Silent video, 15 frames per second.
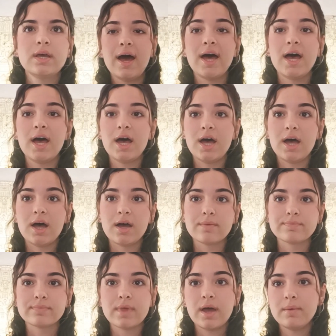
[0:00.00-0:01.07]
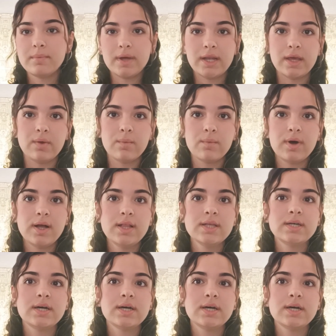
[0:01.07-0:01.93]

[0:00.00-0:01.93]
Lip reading: and bilingual,